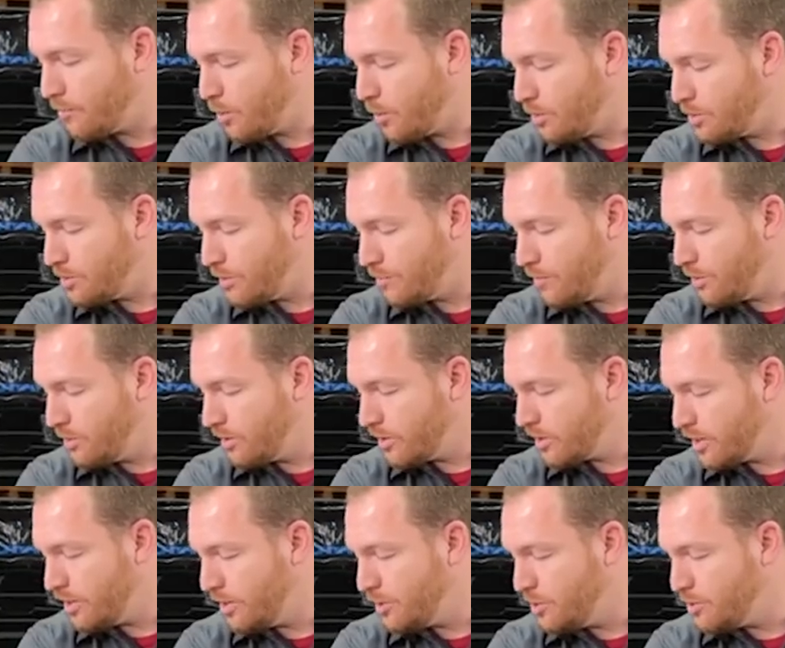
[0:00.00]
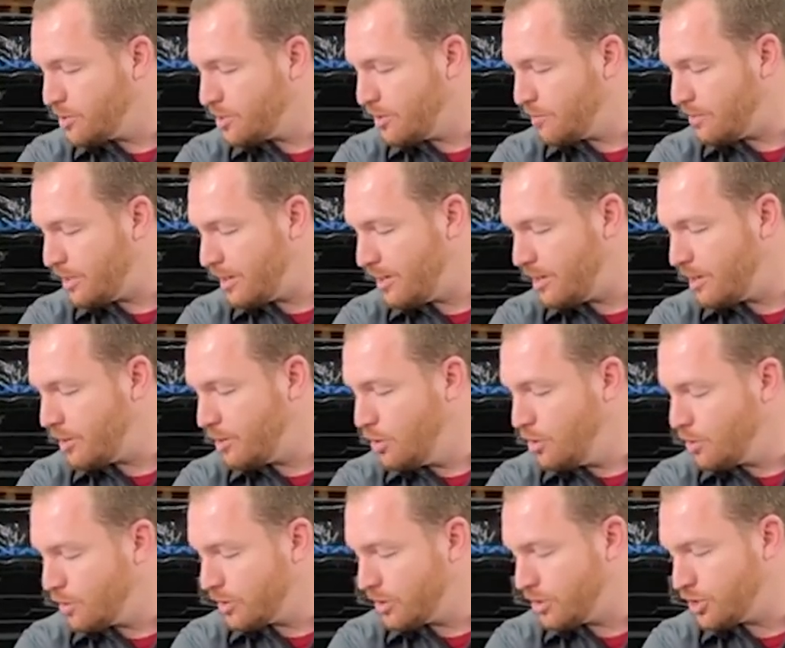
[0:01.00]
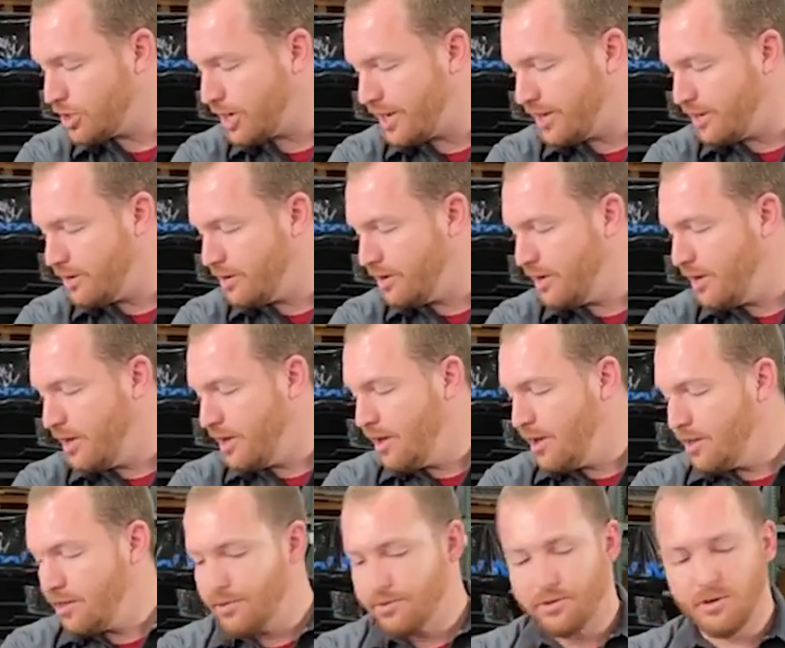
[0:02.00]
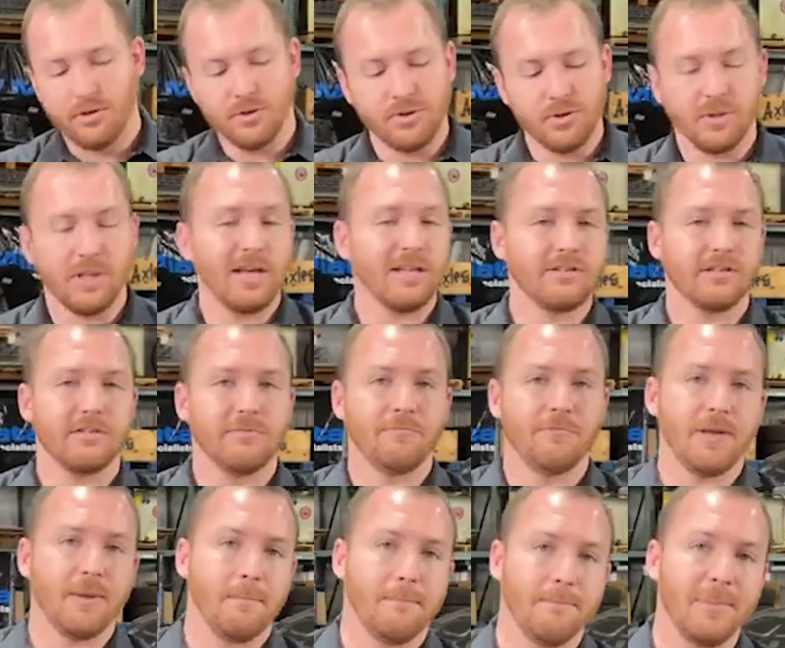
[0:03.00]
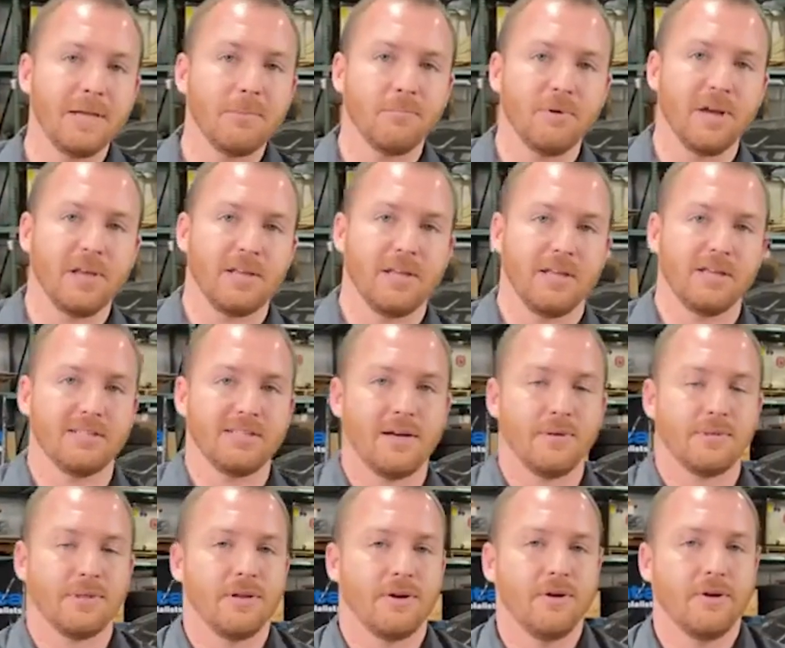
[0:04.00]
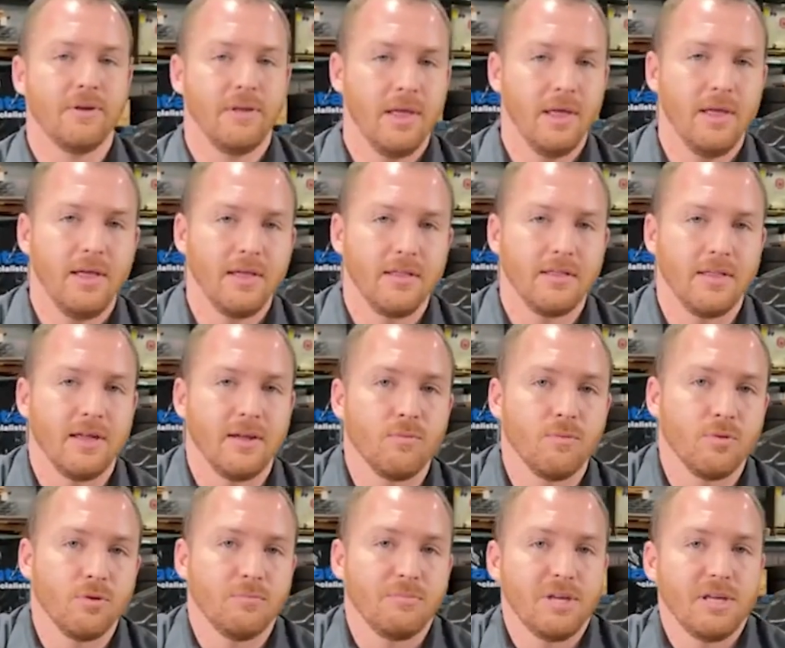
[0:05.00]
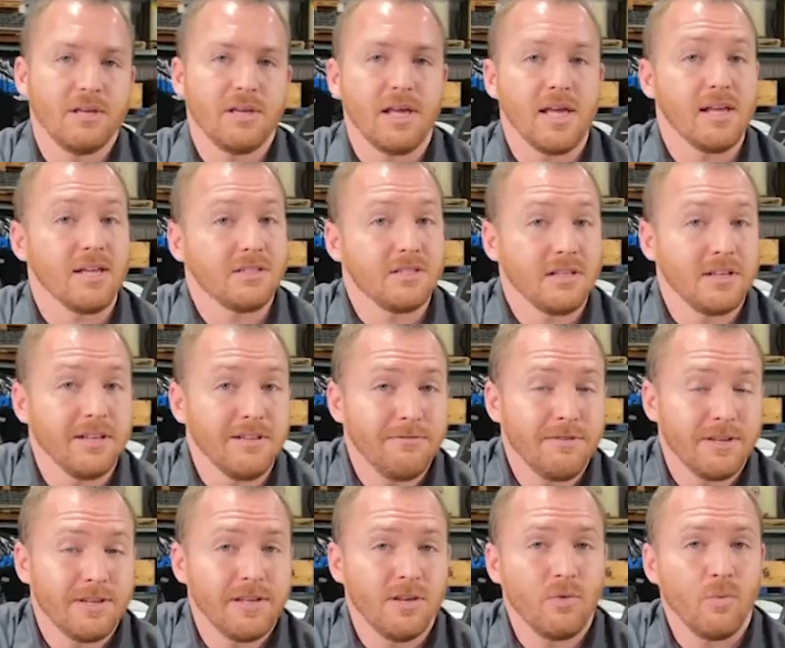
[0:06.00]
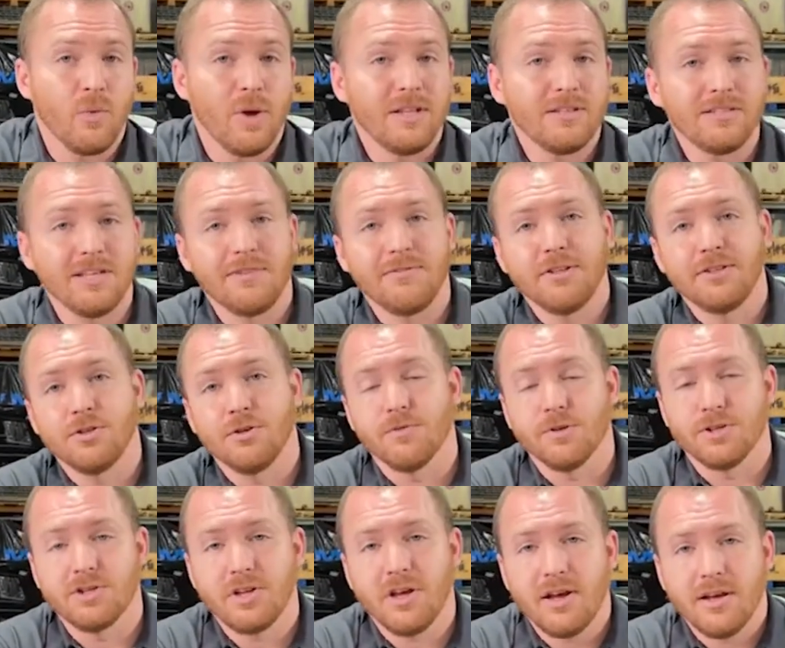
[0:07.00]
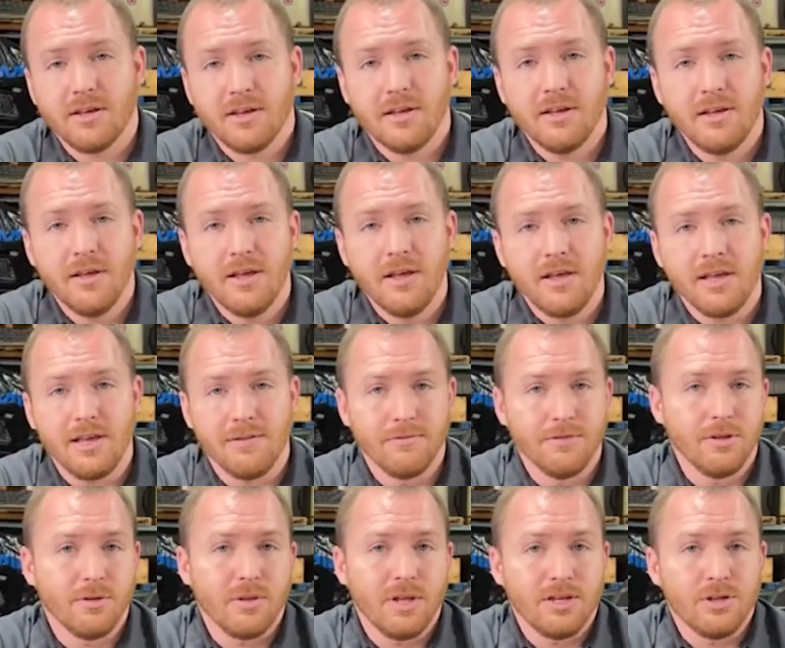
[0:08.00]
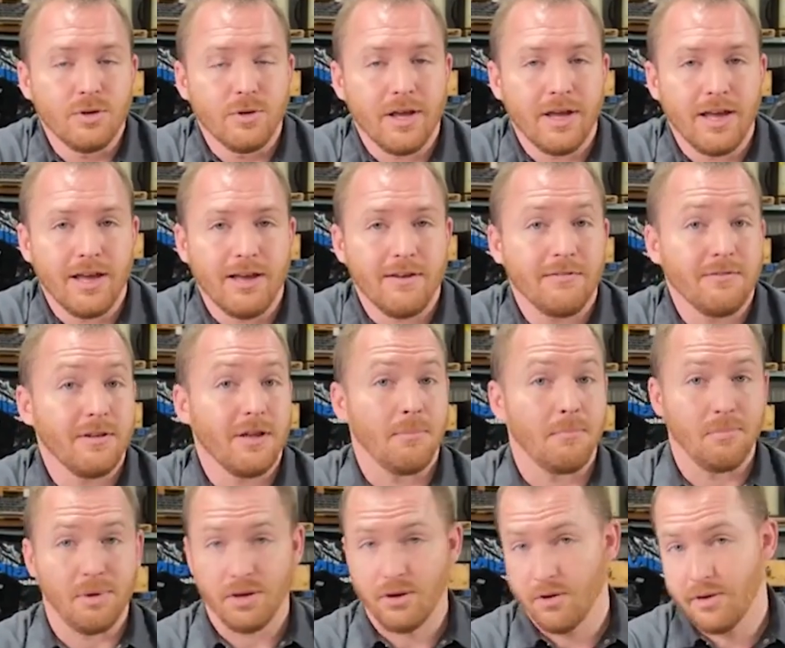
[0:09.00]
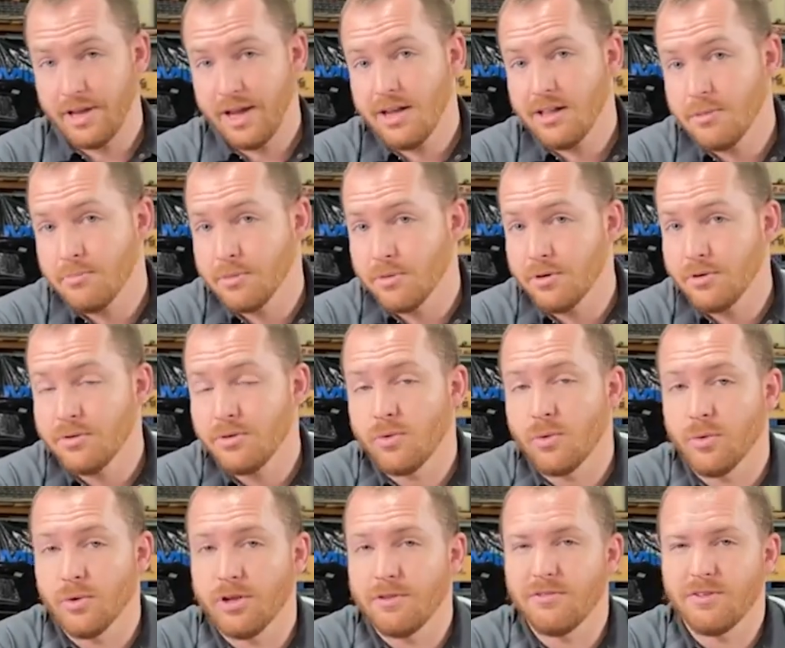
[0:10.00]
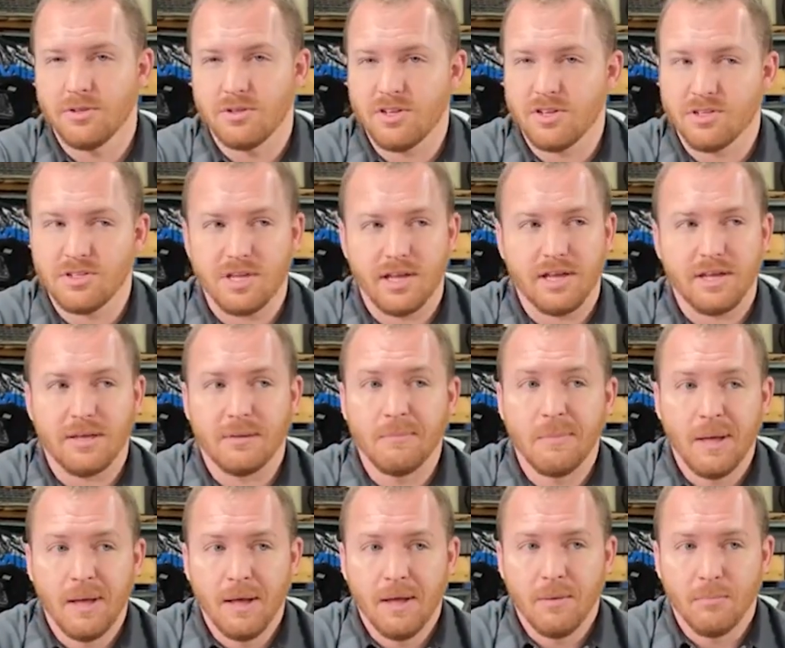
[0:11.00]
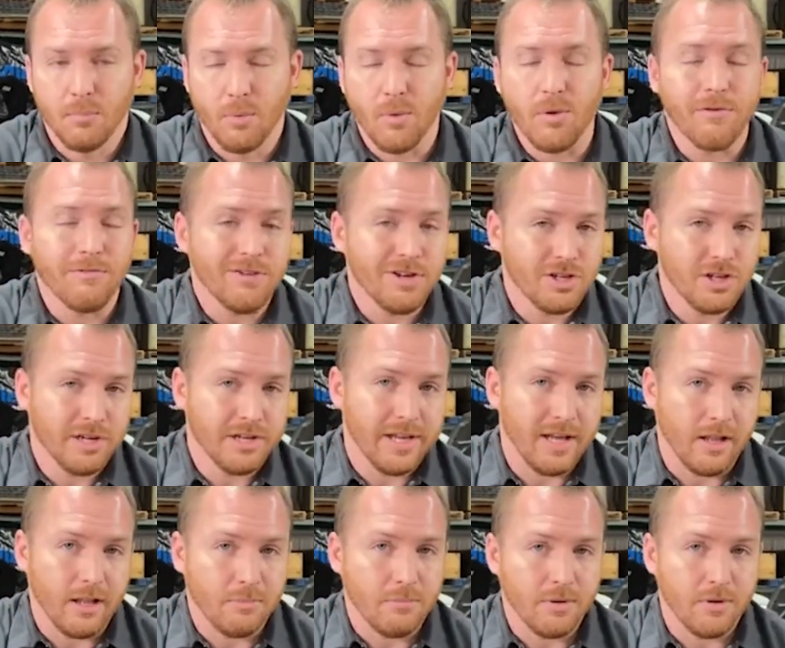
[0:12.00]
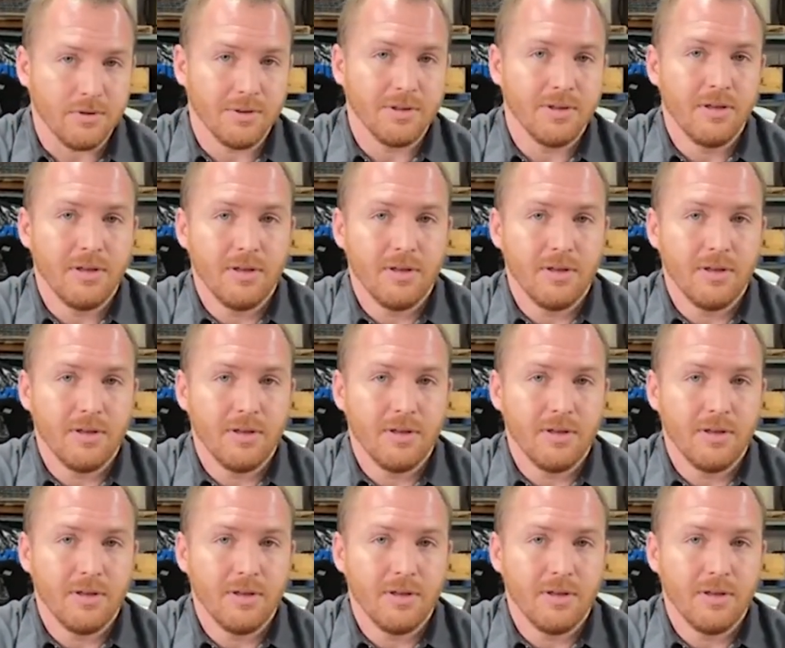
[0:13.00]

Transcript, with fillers: course, if you're looking to do something newer and shinier, there are also lots of big brake kits out there that will be a significant weight savings over stock, even though they do have a bigger caliper or even just a more efficient caliper.